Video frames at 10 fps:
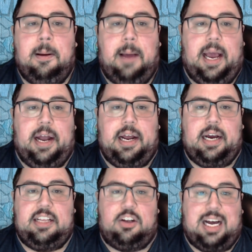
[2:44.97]
And uh,
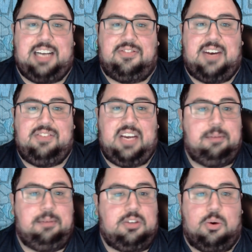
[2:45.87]
in their last five
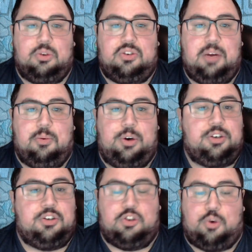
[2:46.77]
games, the Golden State
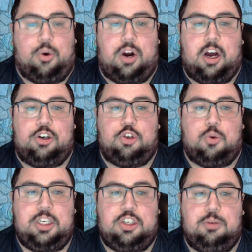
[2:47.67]
Warriors scored
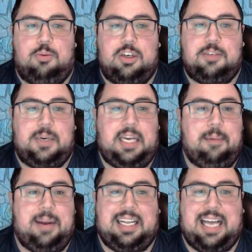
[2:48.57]
122 points per
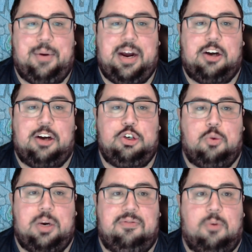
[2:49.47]
game and allowing
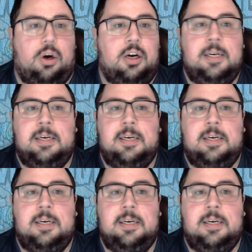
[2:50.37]
124.